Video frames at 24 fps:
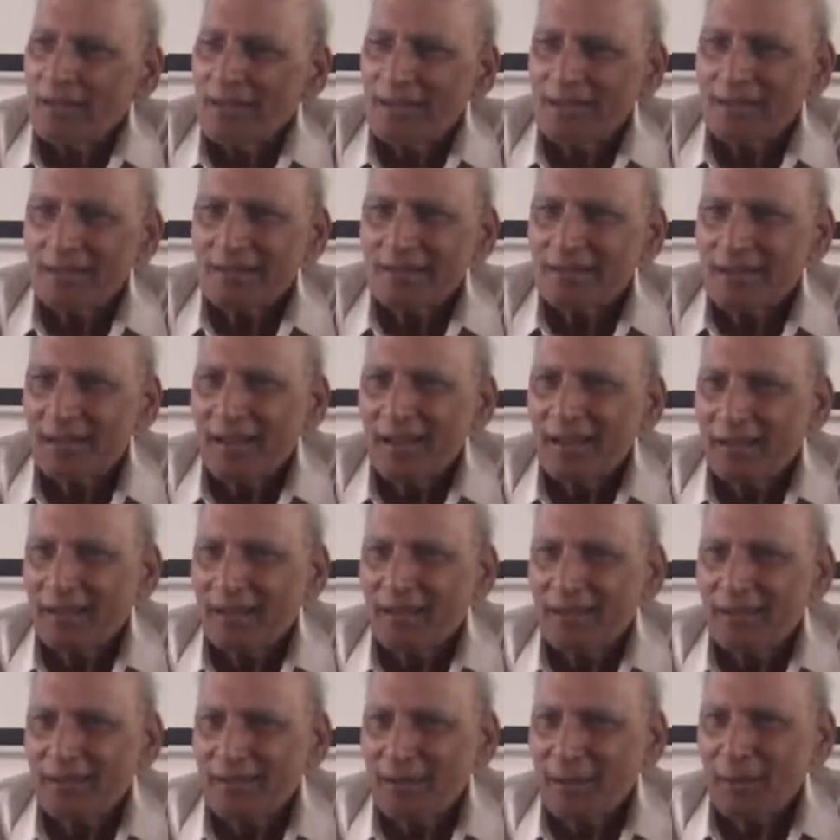This
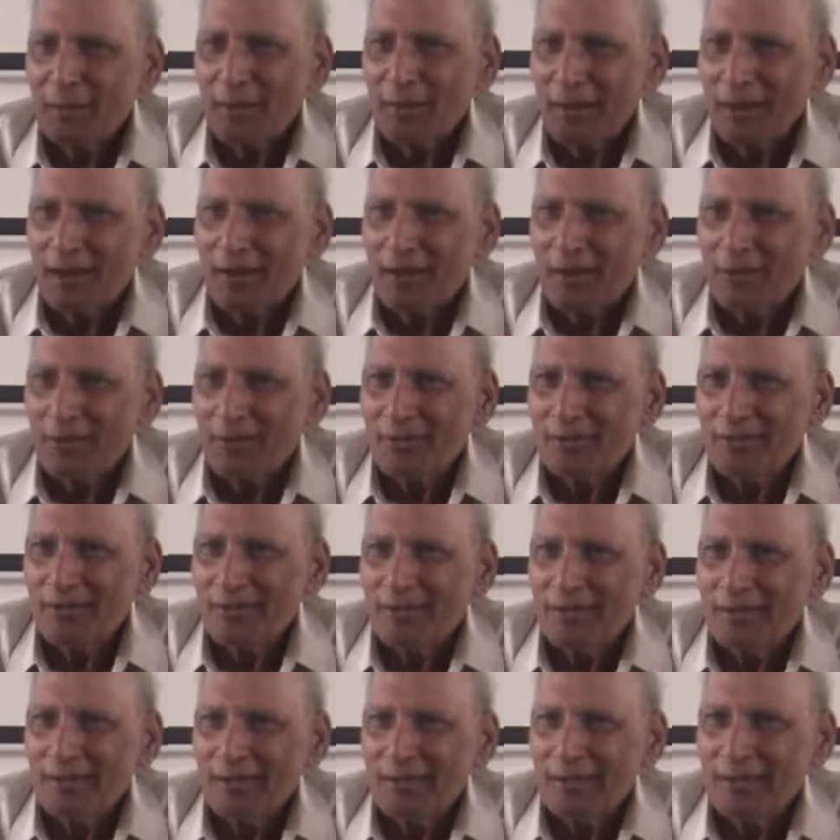kid is coming out,
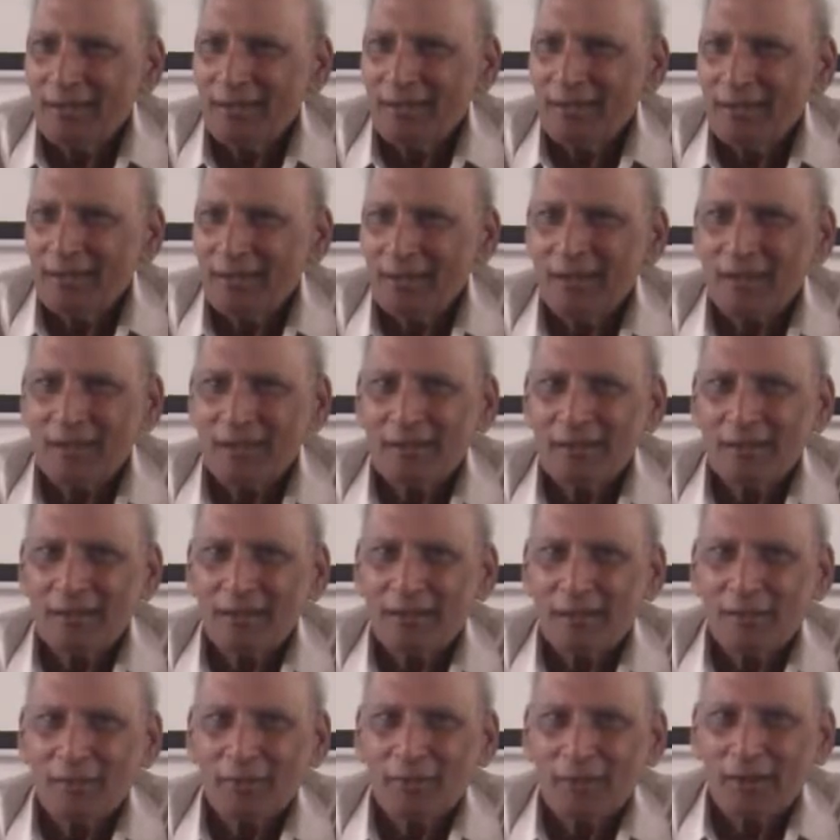he
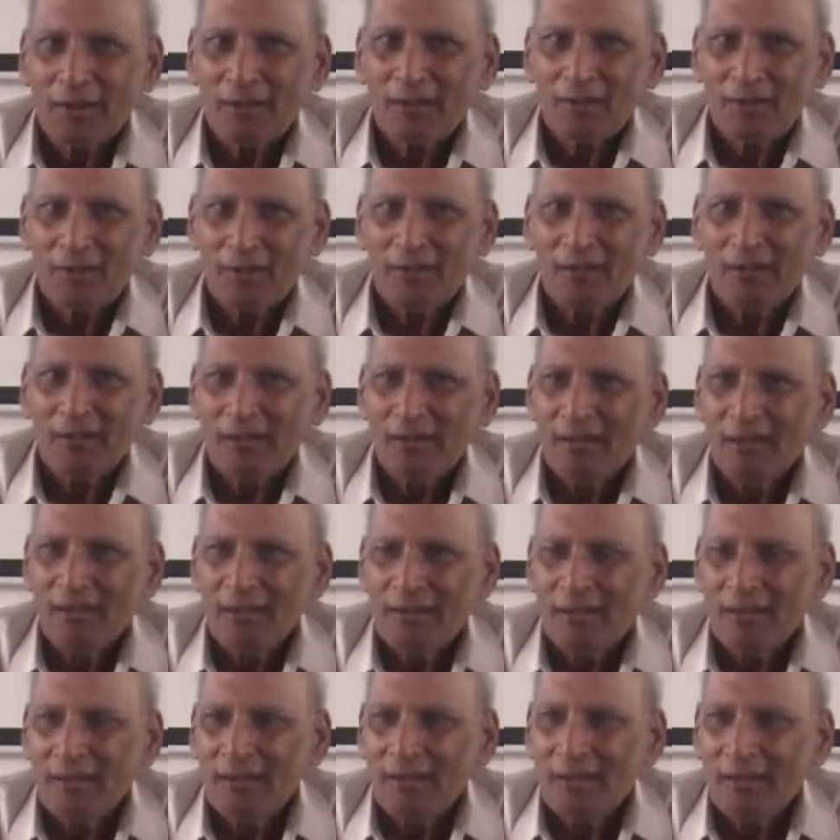doesn't even know
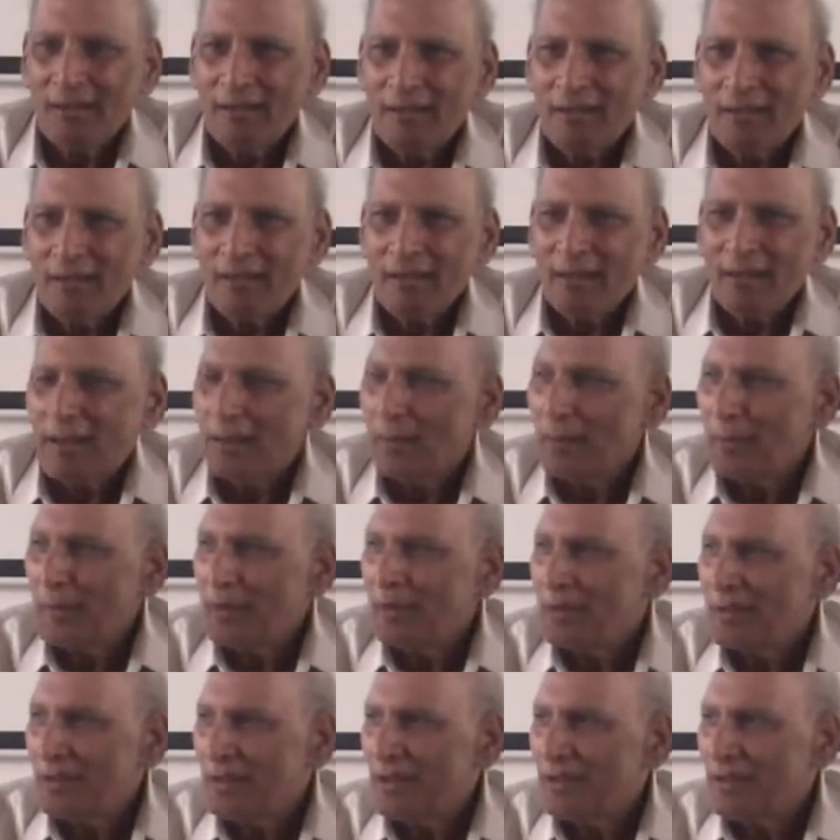
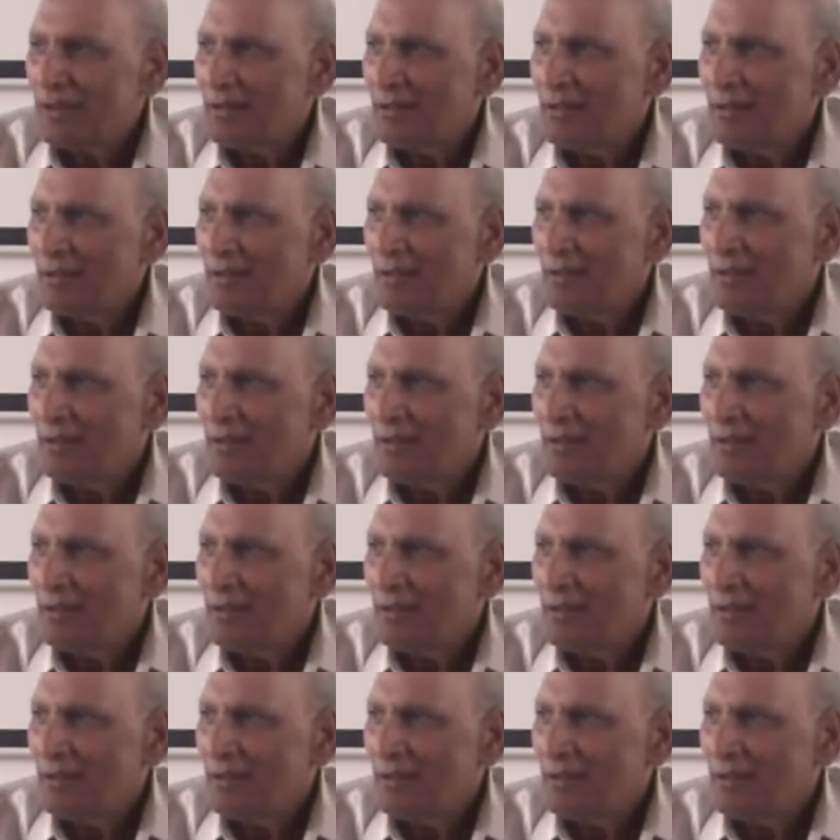ABC.